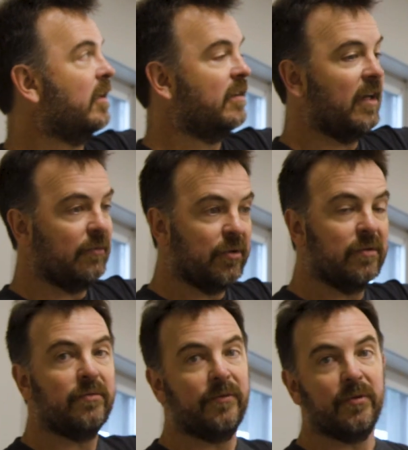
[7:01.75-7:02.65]
that
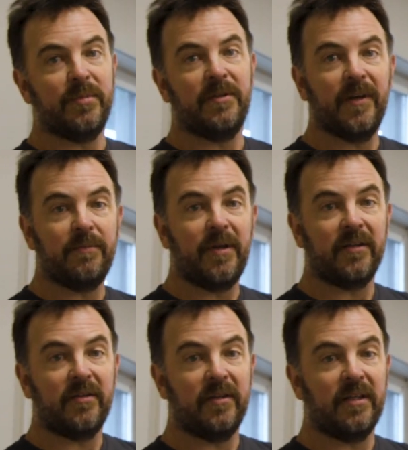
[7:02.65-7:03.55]
will be fed
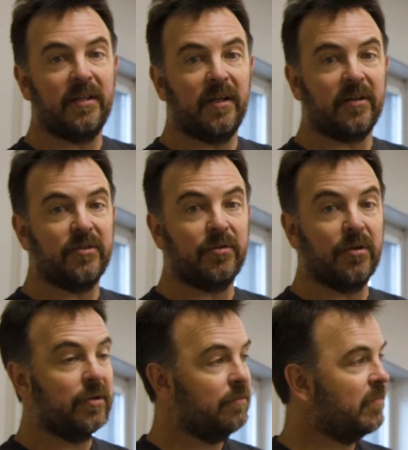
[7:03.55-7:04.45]
back to the
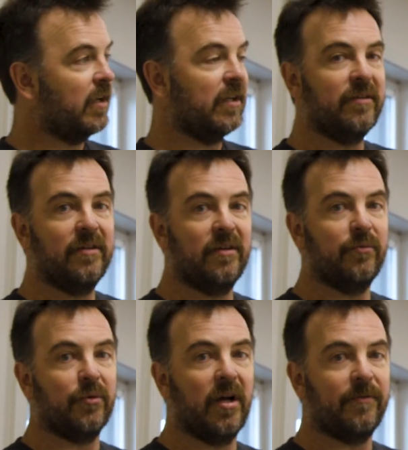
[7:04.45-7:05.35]
controller, and
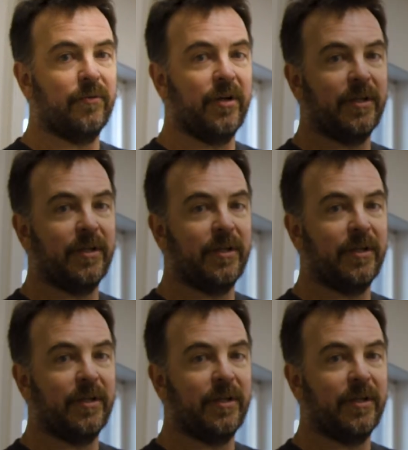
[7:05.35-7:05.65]
we're off and